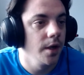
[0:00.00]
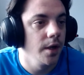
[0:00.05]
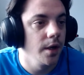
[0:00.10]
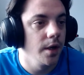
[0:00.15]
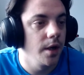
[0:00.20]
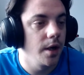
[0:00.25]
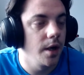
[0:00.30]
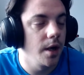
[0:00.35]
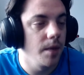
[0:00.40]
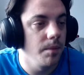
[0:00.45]

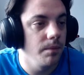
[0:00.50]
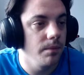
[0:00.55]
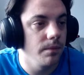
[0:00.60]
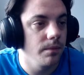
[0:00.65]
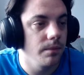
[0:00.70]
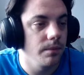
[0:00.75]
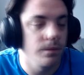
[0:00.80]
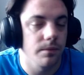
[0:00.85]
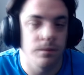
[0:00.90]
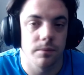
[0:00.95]
But
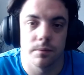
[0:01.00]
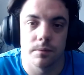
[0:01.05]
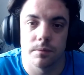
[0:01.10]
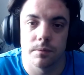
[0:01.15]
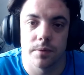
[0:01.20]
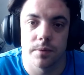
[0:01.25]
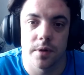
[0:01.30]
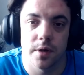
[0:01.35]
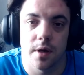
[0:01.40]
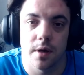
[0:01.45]

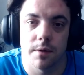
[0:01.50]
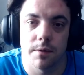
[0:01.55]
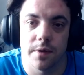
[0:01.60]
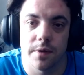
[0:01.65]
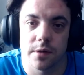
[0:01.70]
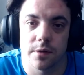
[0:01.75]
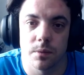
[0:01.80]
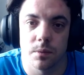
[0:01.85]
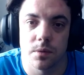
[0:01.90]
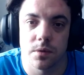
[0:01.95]
yeah,
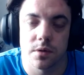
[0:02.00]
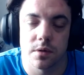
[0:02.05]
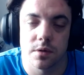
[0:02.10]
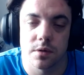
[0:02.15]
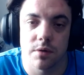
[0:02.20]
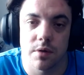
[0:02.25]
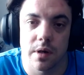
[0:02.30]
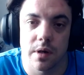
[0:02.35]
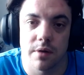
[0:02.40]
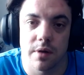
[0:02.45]
thanks for watching the
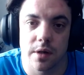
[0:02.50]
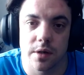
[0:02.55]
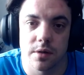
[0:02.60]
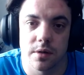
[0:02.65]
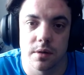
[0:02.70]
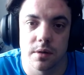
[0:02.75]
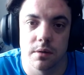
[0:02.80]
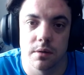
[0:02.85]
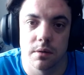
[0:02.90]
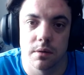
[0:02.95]
trailer
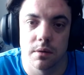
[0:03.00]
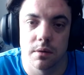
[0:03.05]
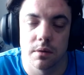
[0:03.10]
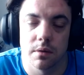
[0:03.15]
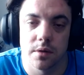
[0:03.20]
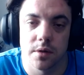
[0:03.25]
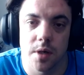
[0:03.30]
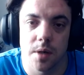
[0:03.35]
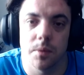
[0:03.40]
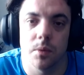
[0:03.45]
reaction.
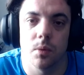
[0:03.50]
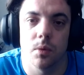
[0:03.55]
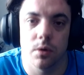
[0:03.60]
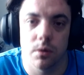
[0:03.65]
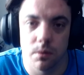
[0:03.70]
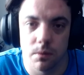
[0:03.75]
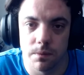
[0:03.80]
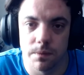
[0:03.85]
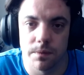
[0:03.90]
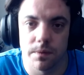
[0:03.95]
Tell me what
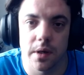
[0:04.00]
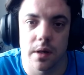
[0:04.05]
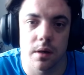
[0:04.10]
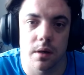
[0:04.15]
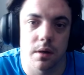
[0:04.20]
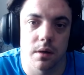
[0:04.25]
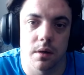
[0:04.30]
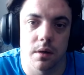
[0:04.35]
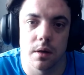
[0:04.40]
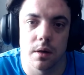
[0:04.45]
you think.
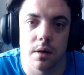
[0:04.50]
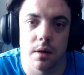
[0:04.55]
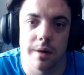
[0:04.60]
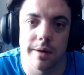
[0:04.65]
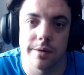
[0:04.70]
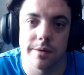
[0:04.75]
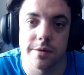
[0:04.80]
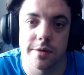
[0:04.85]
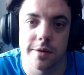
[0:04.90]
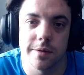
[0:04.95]
And
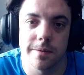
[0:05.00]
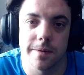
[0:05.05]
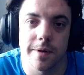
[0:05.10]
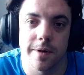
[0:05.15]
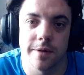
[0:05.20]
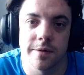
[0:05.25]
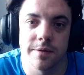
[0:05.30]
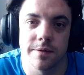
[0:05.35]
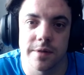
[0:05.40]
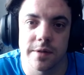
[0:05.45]
I'll see you
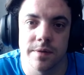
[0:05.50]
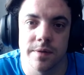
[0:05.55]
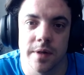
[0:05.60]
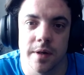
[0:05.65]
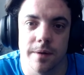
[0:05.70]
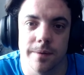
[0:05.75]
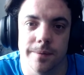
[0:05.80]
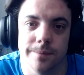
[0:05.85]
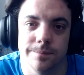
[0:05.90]
guys in the next video.